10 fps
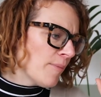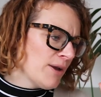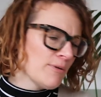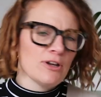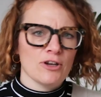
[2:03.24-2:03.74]

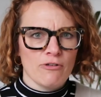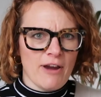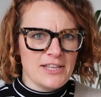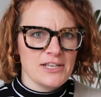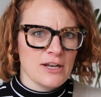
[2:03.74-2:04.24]
It would look
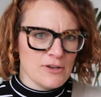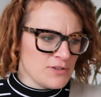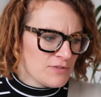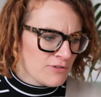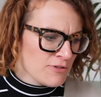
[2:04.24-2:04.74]
great in
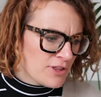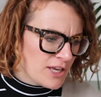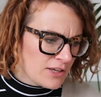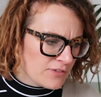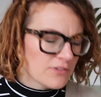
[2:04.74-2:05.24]
loads of different
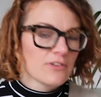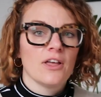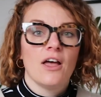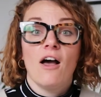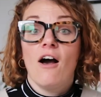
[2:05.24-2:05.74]
things.
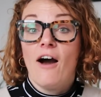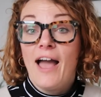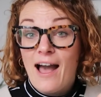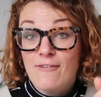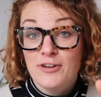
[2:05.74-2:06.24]
I
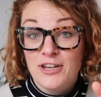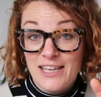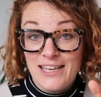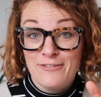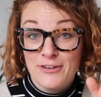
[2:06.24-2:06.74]
haven't
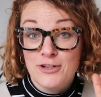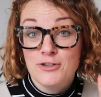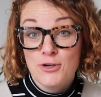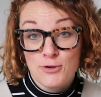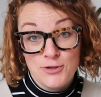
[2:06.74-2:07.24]
even
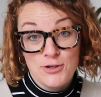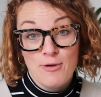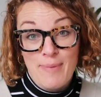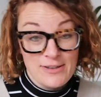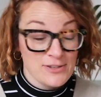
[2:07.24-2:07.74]
told
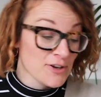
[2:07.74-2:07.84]
you about